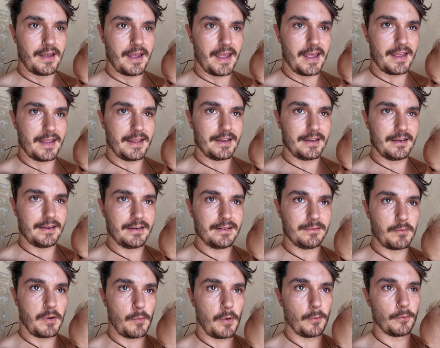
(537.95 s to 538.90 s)

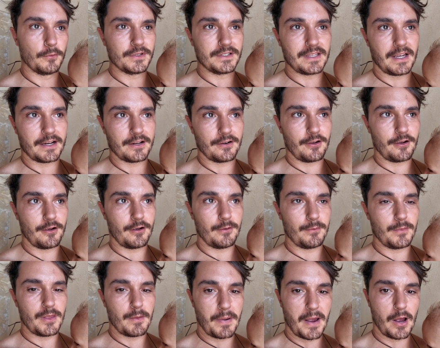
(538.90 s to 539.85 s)
and my mom was stuck at
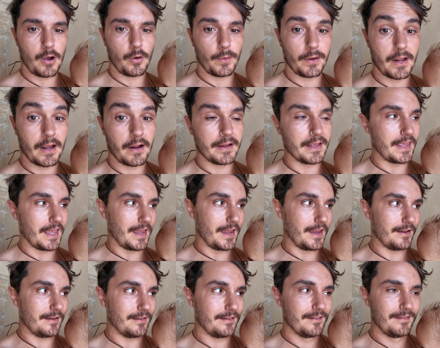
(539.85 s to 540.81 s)
home and the power went out
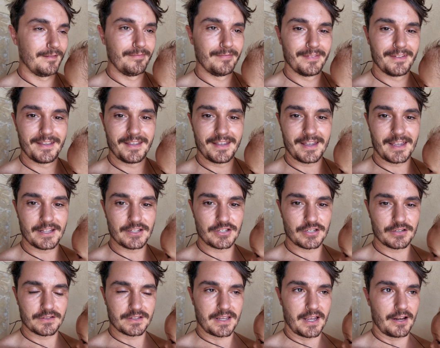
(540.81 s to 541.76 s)
again, and
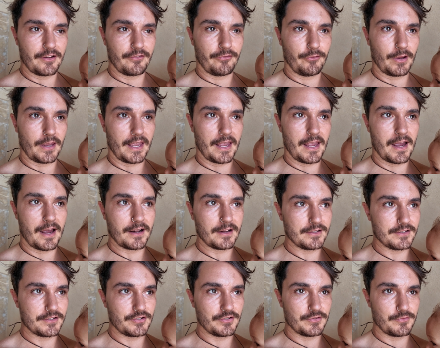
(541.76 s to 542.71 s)
she was kind of freaking
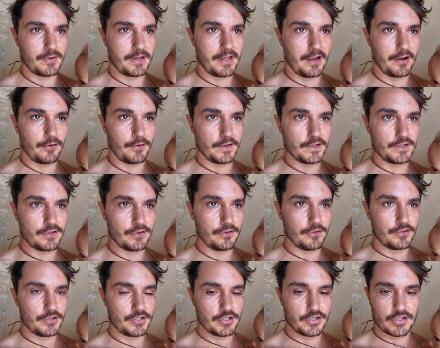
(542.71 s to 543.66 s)
out because she was really hungry too,
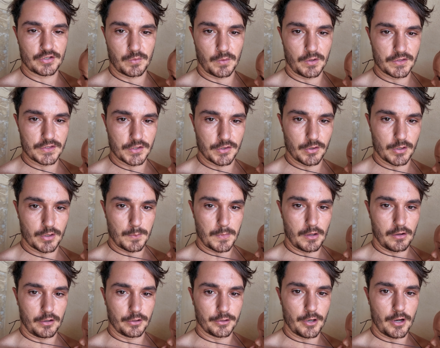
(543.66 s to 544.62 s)
and she just wanted to a
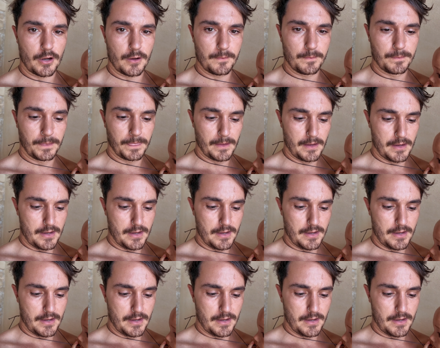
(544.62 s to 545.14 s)
meal at home.